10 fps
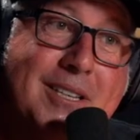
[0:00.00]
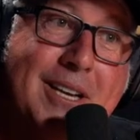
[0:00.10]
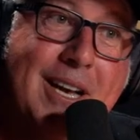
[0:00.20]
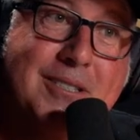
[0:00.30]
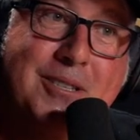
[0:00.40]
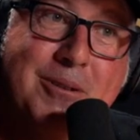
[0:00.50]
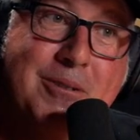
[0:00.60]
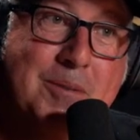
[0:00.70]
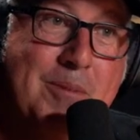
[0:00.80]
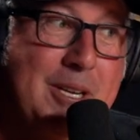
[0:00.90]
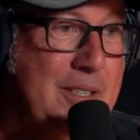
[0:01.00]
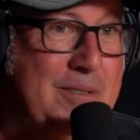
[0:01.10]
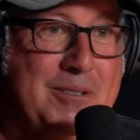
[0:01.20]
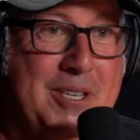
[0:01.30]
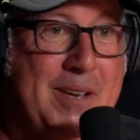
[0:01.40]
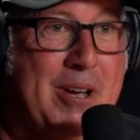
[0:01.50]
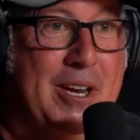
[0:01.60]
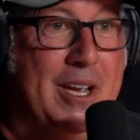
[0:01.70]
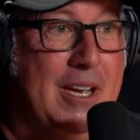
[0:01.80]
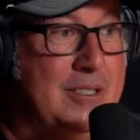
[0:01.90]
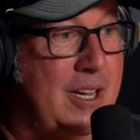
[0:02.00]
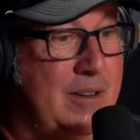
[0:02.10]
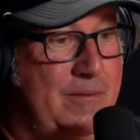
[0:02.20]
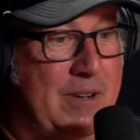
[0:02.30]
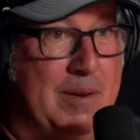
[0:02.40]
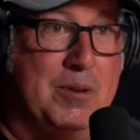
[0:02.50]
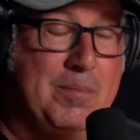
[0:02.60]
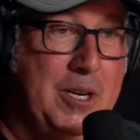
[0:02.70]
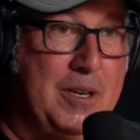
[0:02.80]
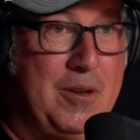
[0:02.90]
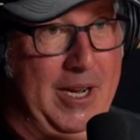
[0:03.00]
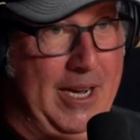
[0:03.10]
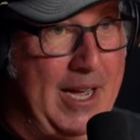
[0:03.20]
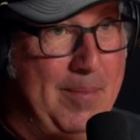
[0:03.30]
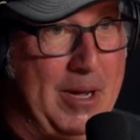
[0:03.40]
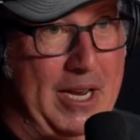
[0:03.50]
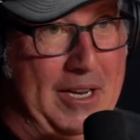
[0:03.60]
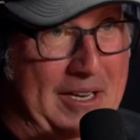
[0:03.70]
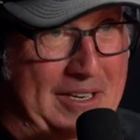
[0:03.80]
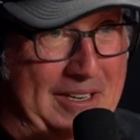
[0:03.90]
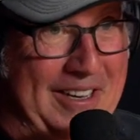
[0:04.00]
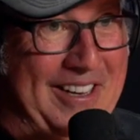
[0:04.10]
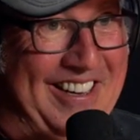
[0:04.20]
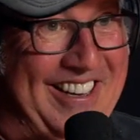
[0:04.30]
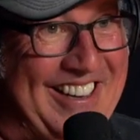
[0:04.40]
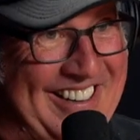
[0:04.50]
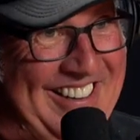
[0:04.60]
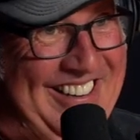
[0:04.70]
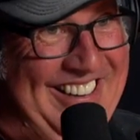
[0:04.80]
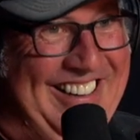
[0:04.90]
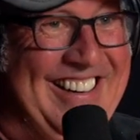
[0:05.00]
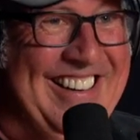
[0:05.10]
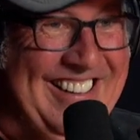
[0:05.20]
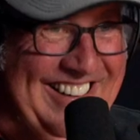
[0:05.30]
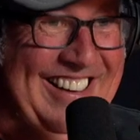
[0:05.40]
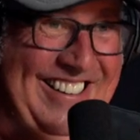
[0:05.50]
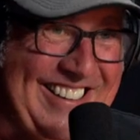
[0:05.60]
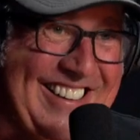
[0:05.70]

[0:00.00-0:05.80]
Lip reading: the cars are too expensive. The team owner goes, "Don't fuck my $1 million car, mate." Yeah, that's all right. There